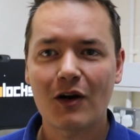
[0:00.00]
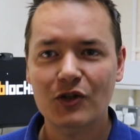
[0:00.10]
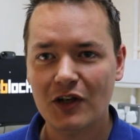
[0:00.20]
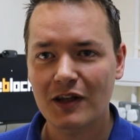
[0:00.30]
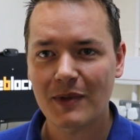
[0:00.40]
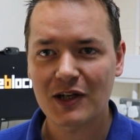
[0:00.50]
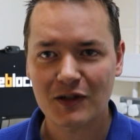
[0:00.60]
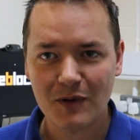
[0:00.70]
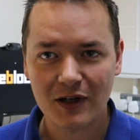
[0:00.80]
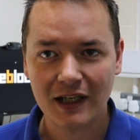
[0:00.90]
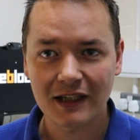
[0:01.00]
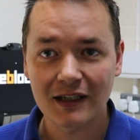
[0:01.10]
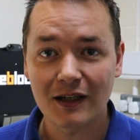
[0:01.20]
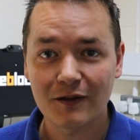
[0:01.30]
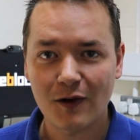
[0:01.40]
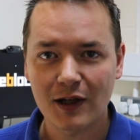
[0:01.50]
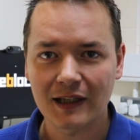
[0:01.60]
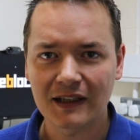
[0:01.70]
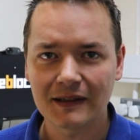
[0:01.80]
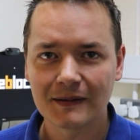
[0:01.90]
I'll show you the benchmarking
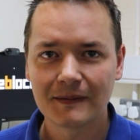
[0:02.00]
finally.